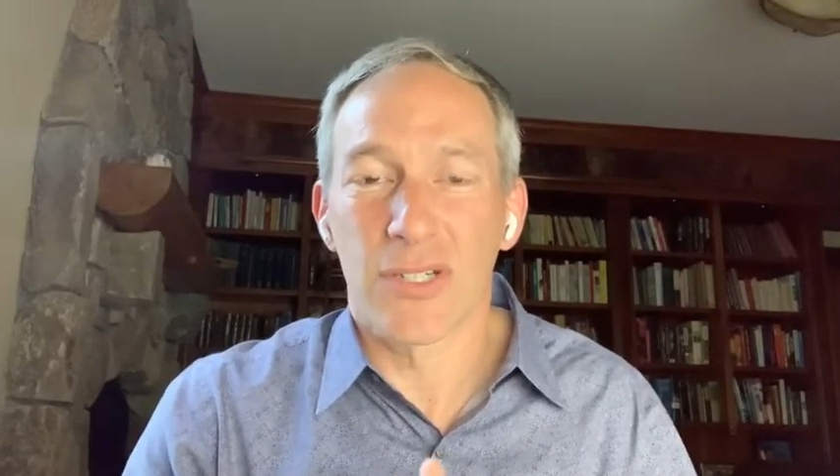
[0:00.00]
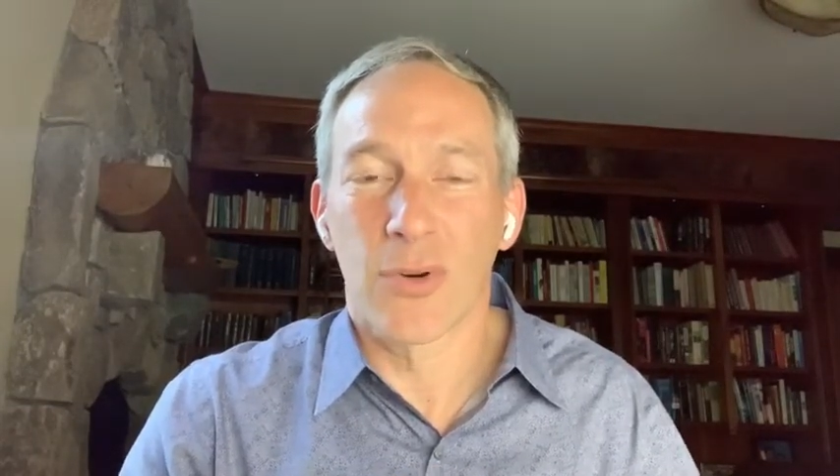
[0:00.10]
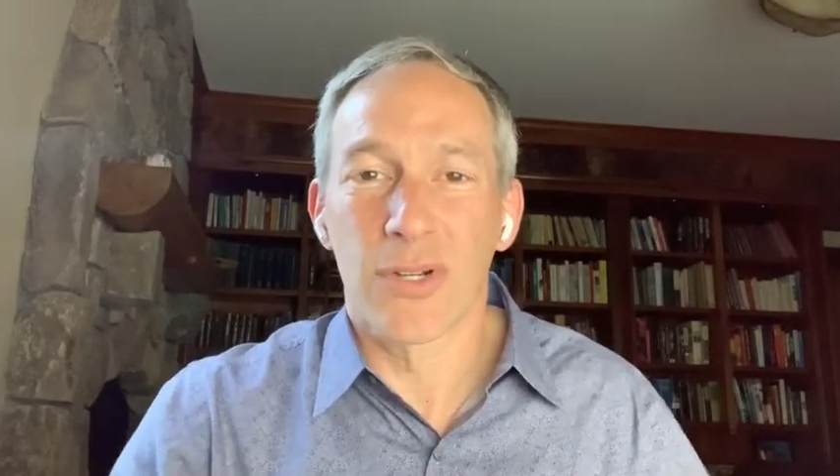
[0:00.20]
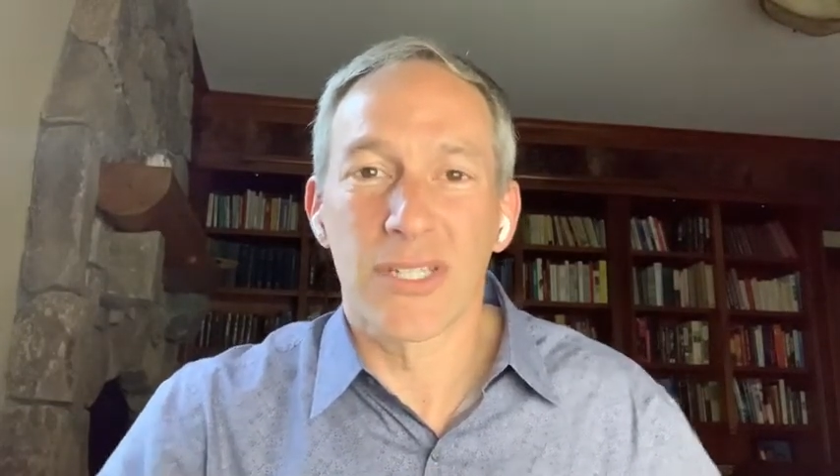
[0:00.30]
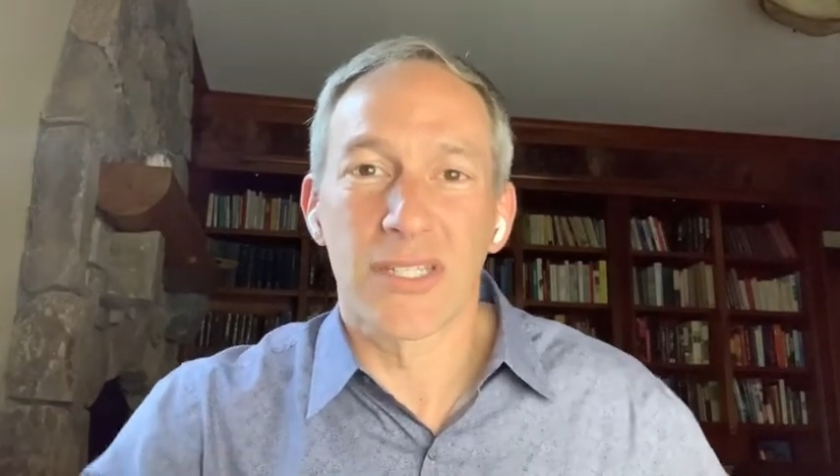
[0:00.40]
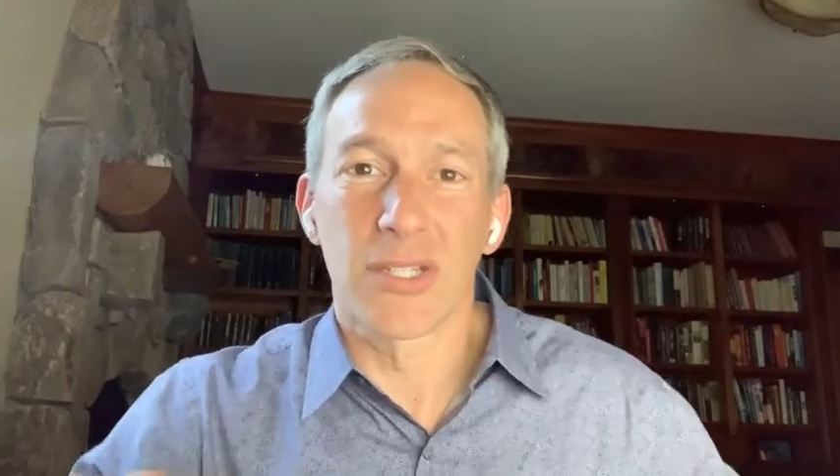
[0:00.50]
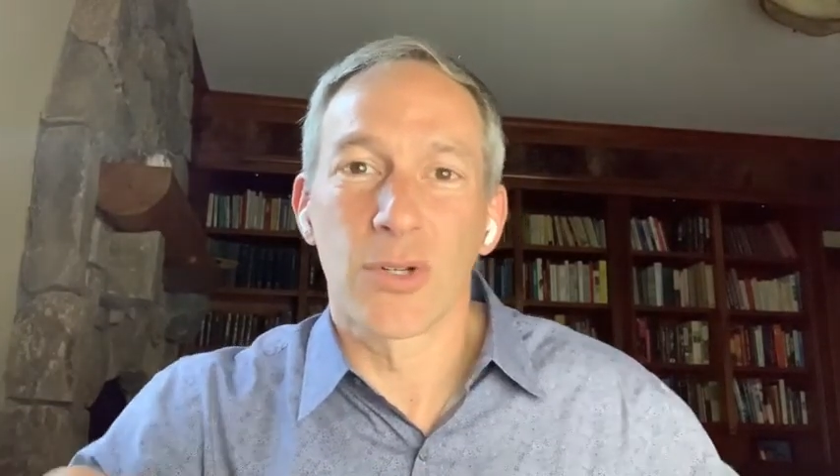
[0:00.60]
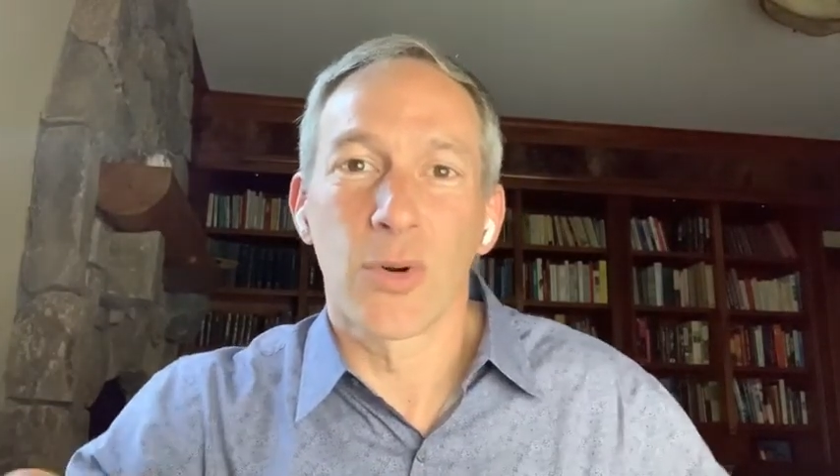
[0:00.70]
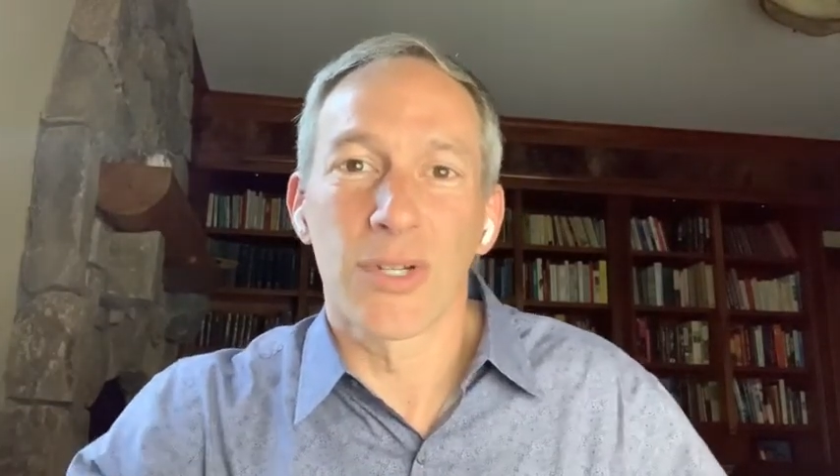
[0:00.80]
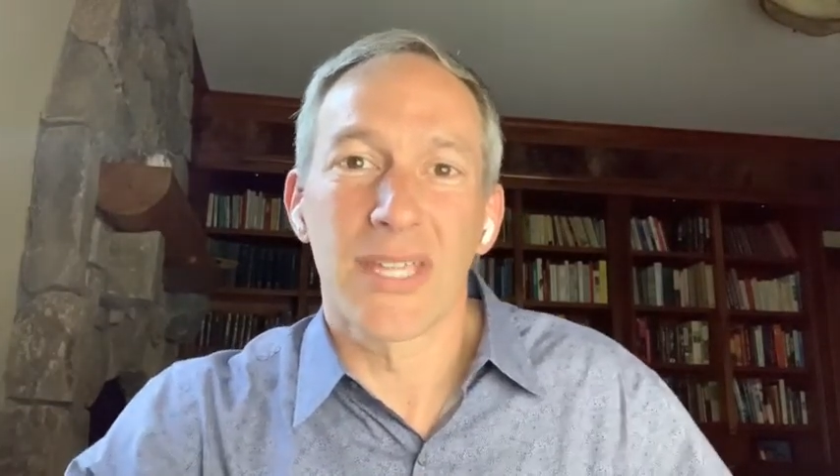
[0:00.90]
course as the
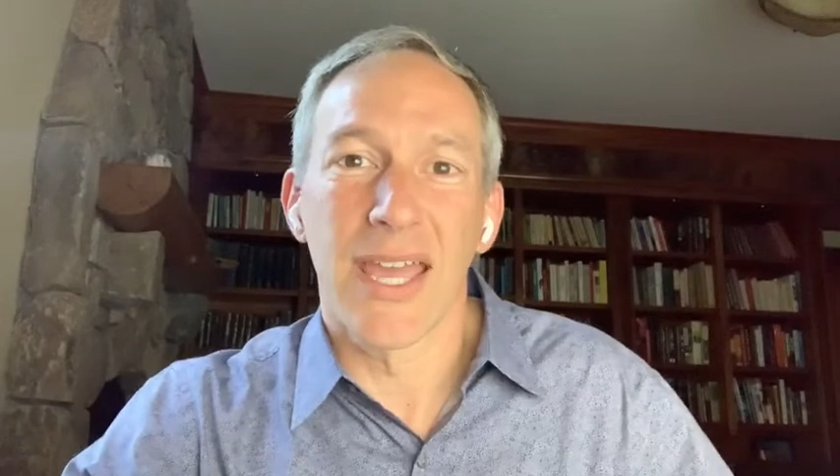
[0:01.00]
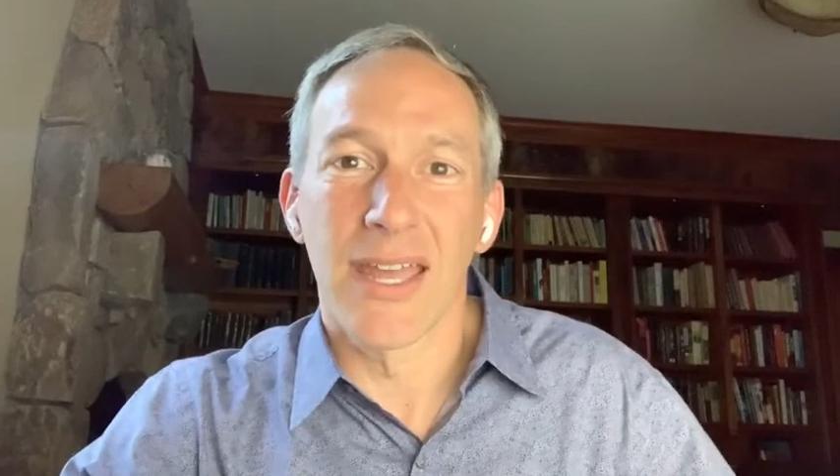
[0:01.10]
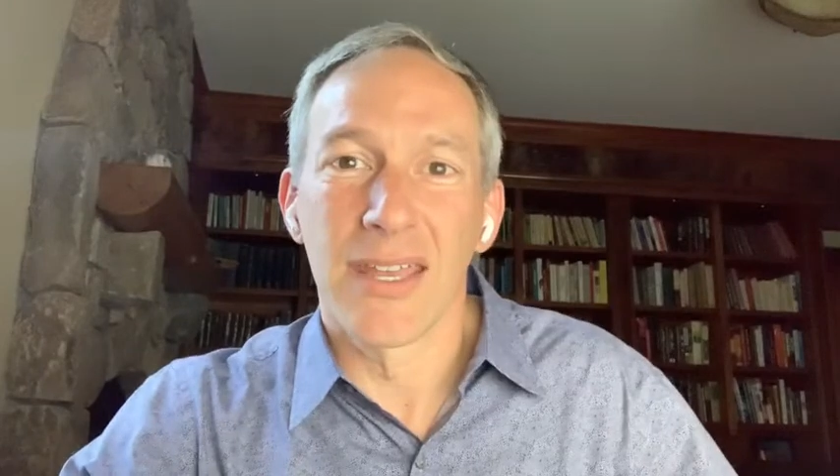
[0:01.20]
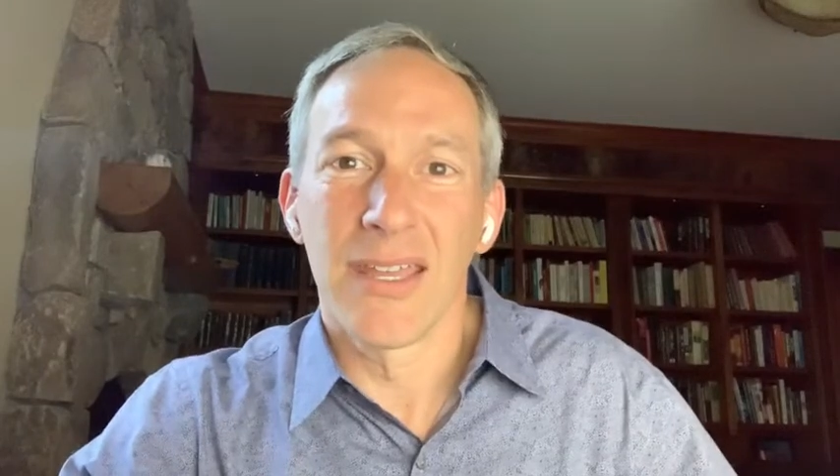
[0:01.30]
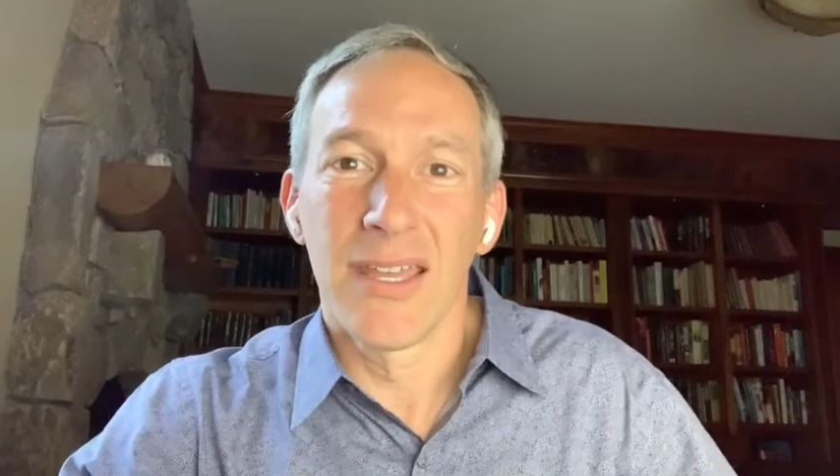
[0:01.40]
course head,